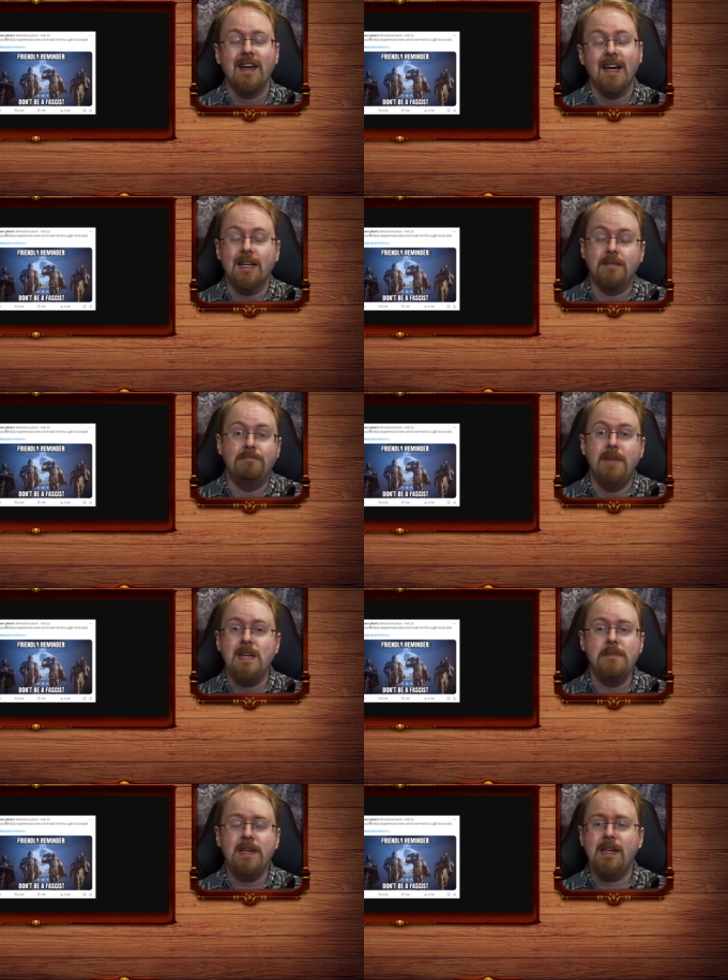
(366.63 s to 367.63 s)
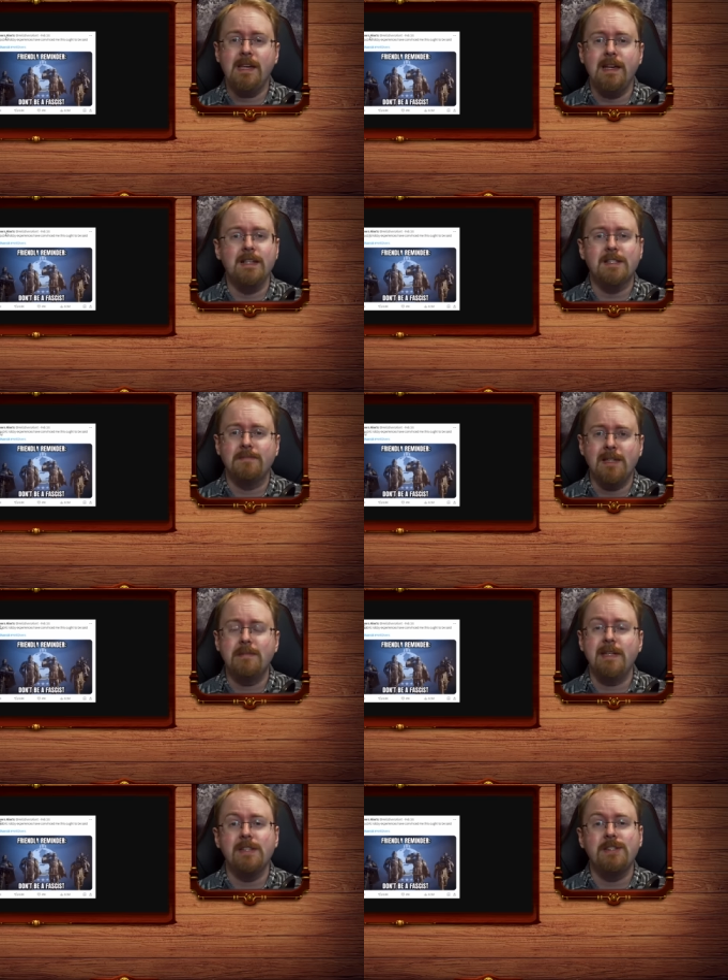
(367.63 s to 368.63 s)
And maybe he is,
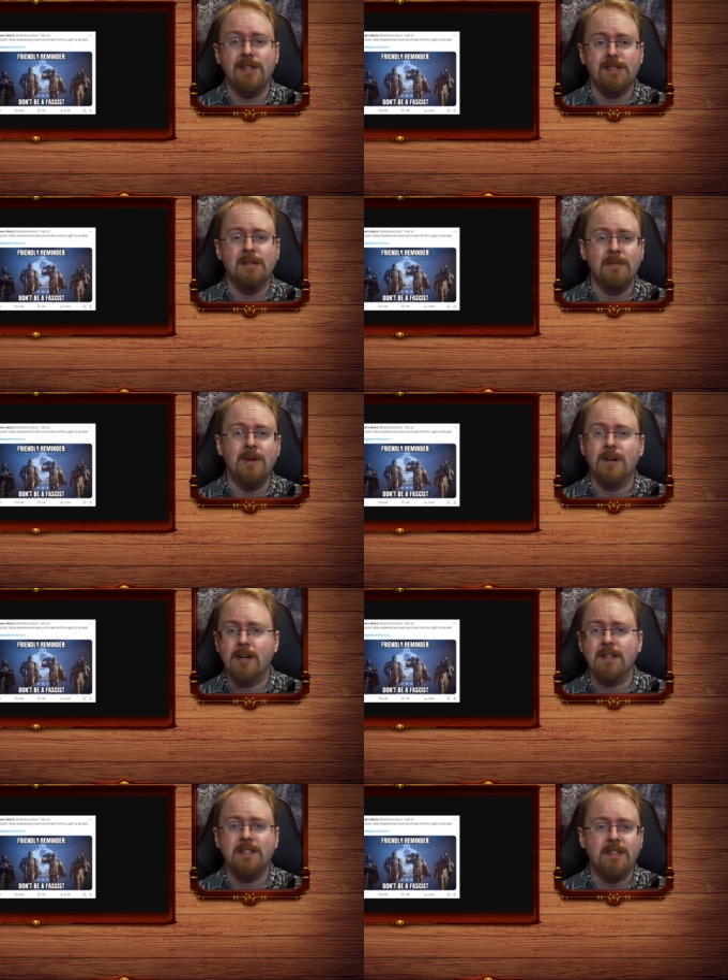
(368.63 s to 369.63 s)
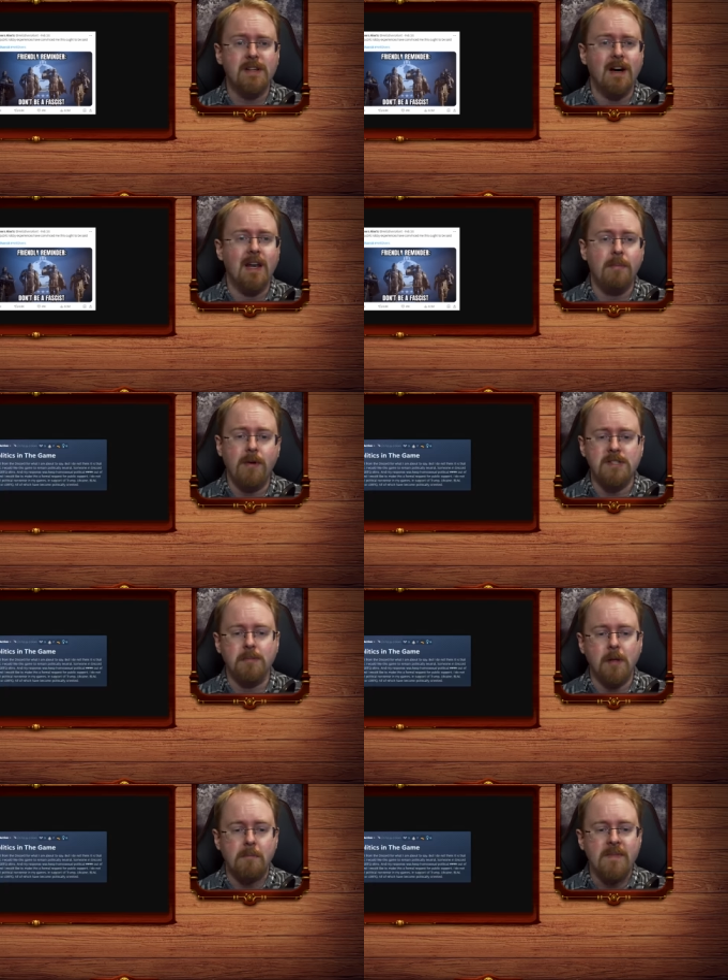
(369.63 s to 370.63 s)
maybe he's just a moron. It's entirely
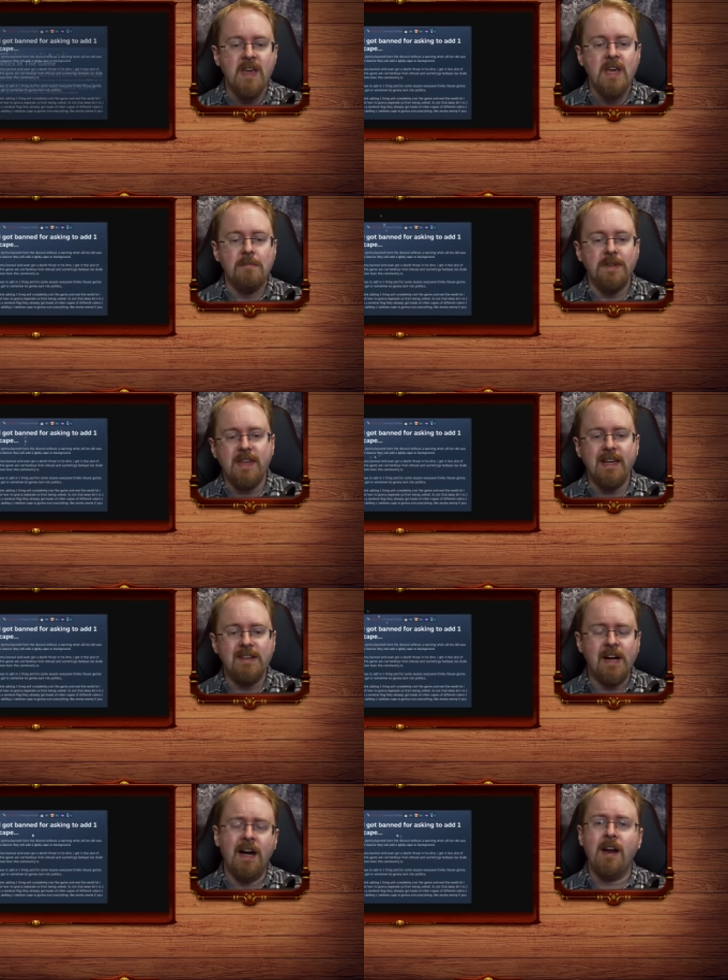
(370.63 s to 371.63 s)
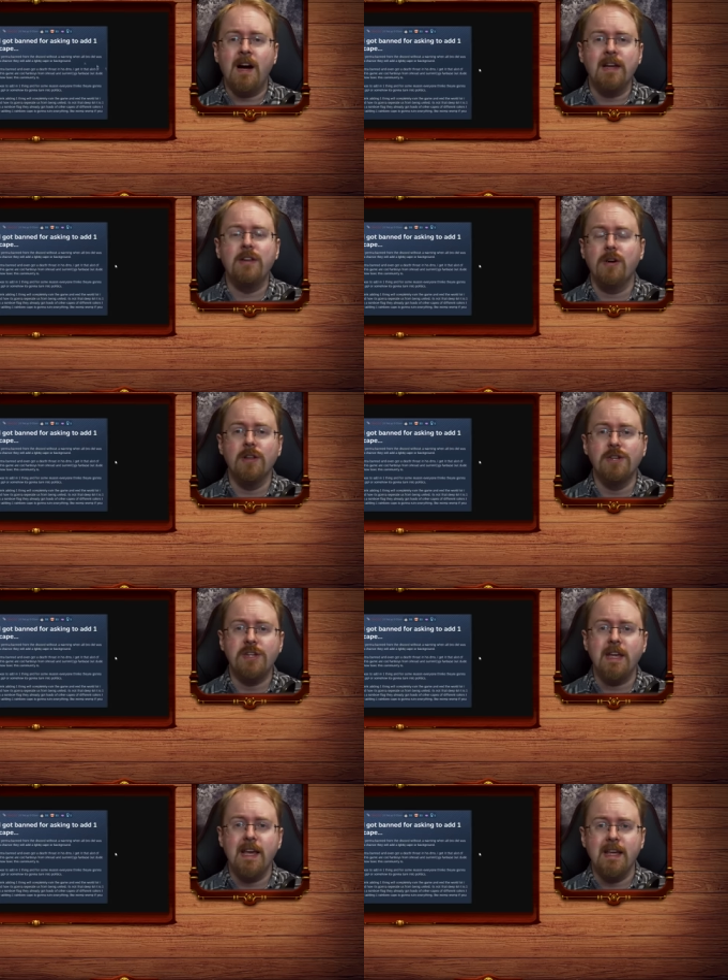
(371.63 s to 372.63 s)
possible. But the entire
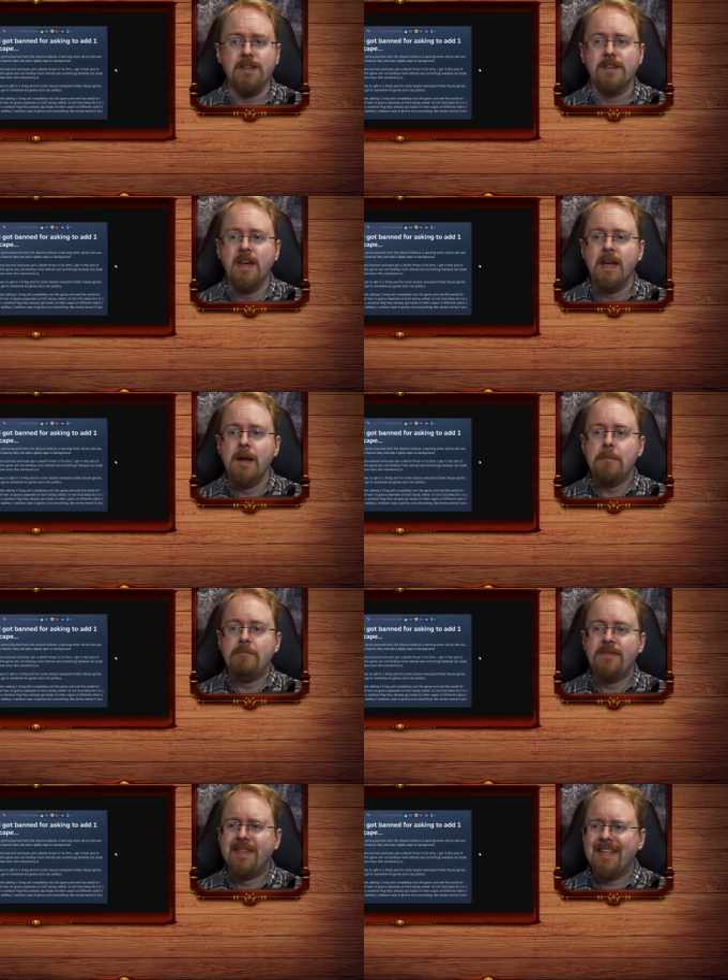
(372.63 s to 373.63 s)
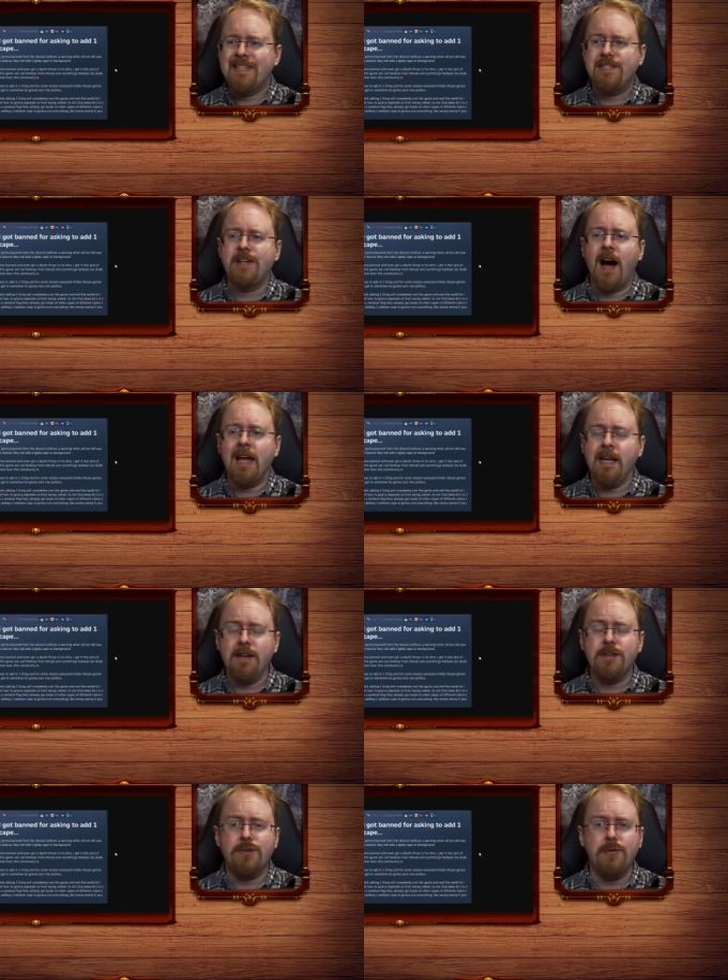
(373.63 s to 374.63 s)
ideology is
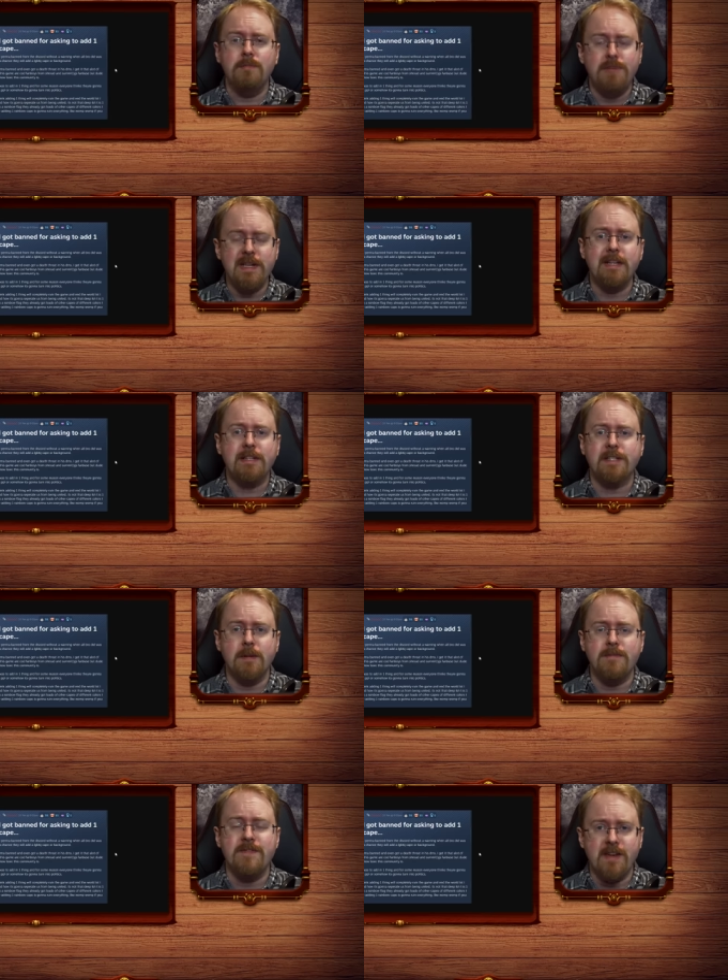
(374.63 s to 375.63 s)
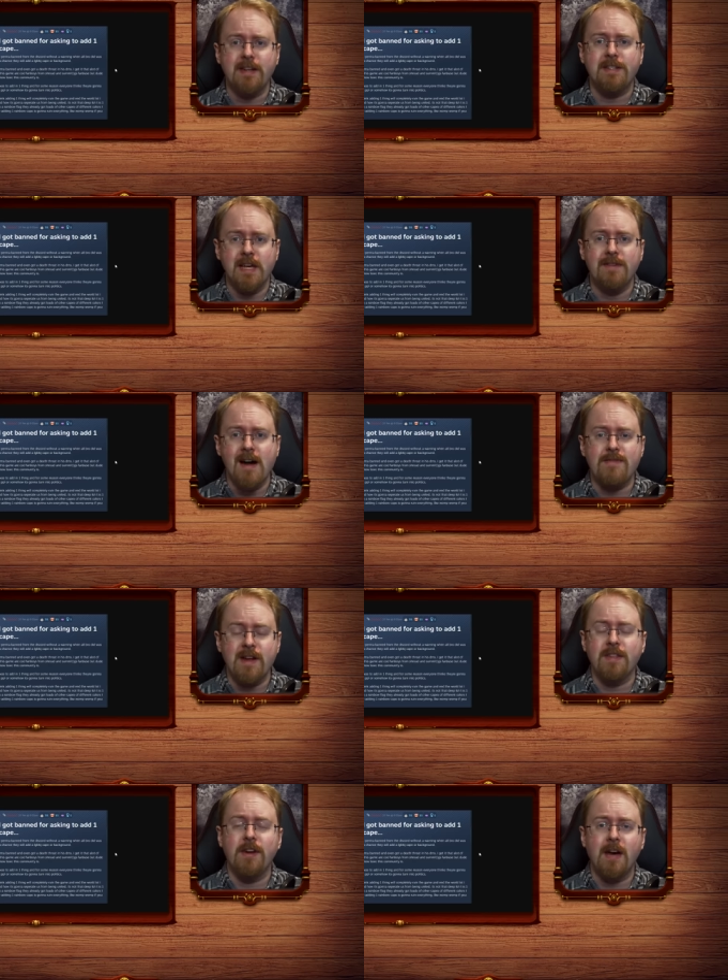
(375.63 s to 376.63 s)
designed to be subversive. I've
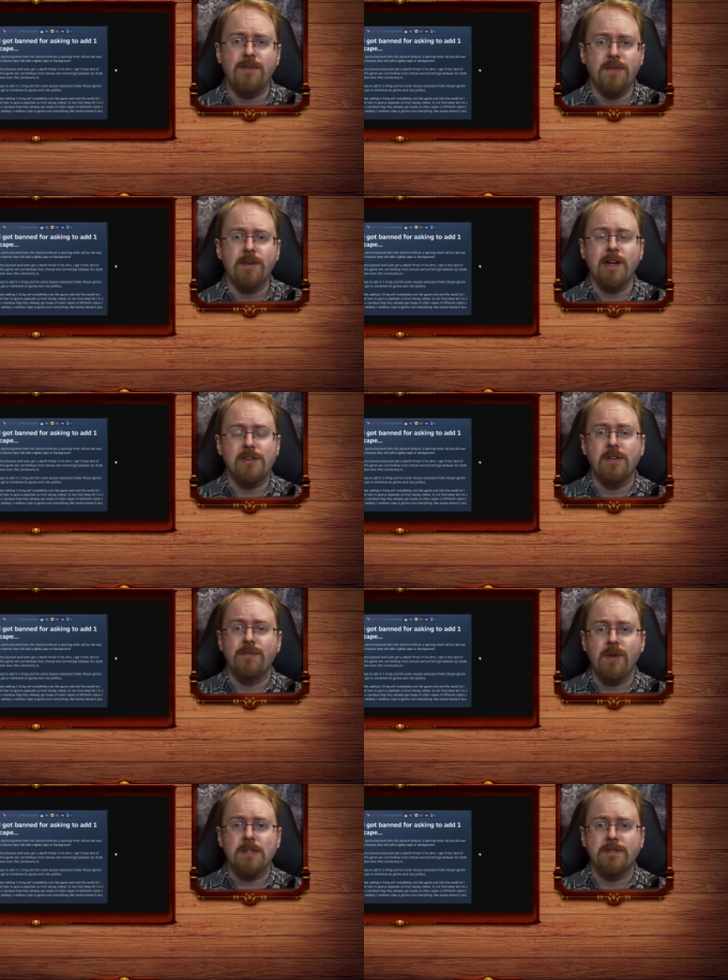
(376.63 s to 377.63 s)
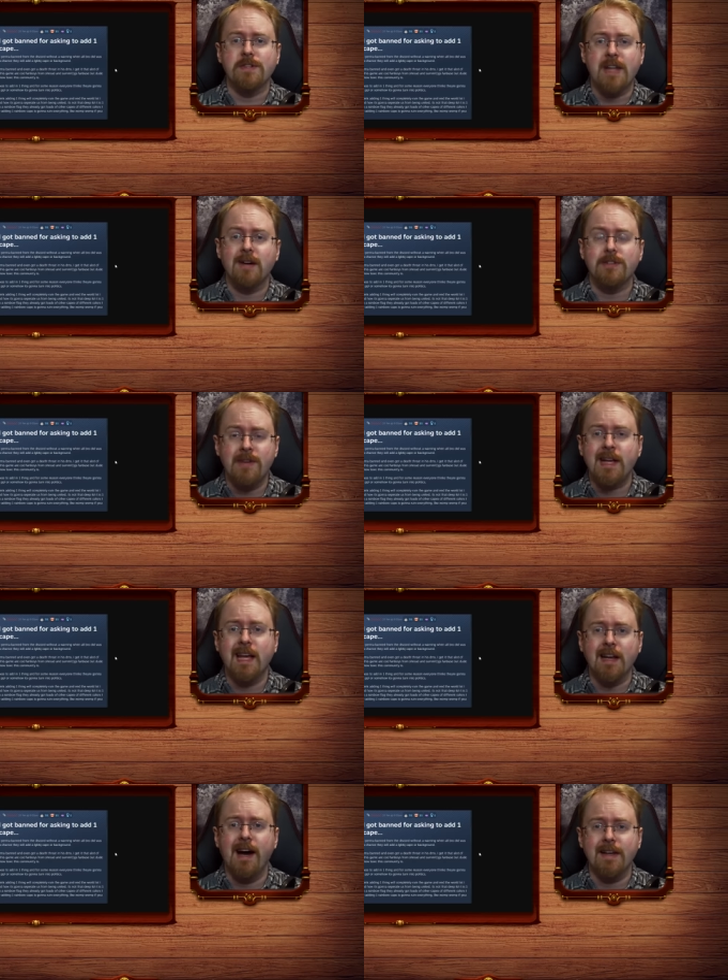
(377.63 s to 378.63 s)
read enough of the original philosophers now to
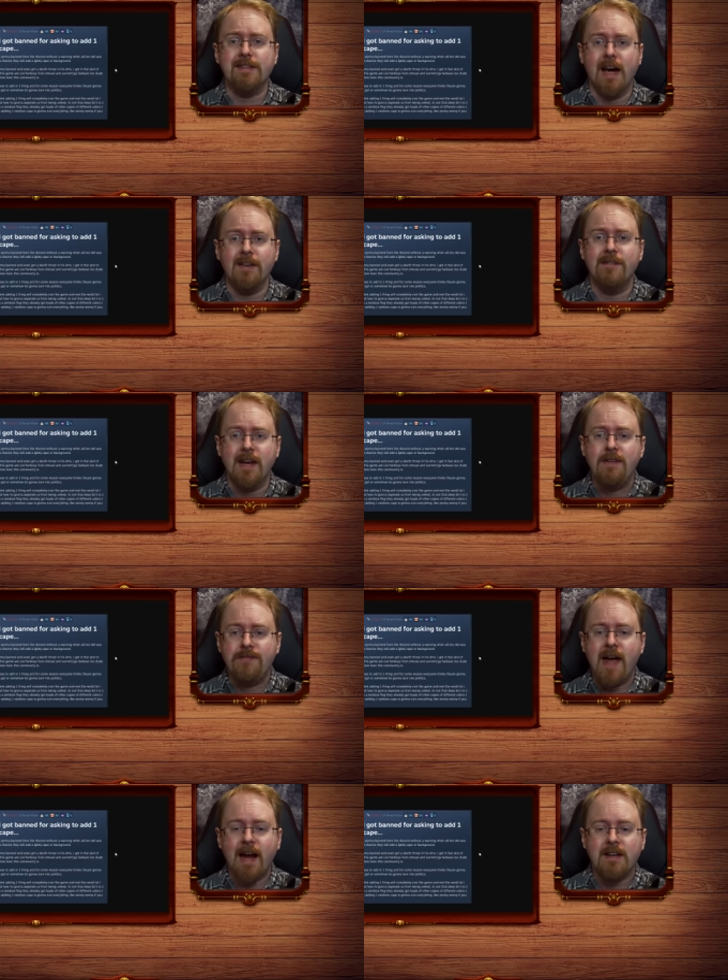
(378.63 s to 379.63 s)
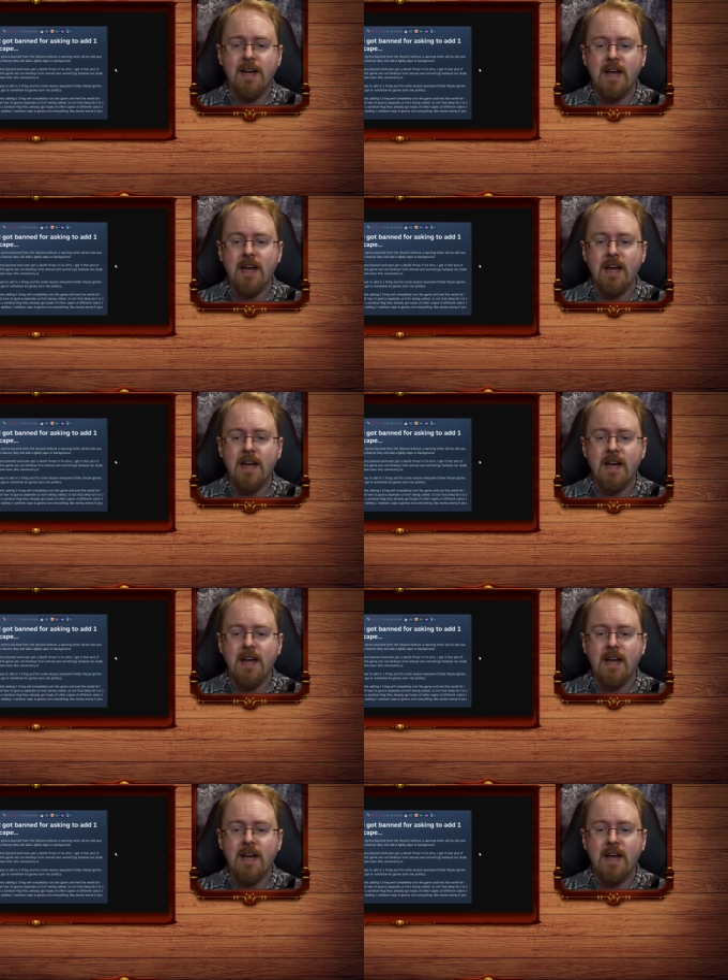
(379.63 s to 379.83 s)
recognize that very fact.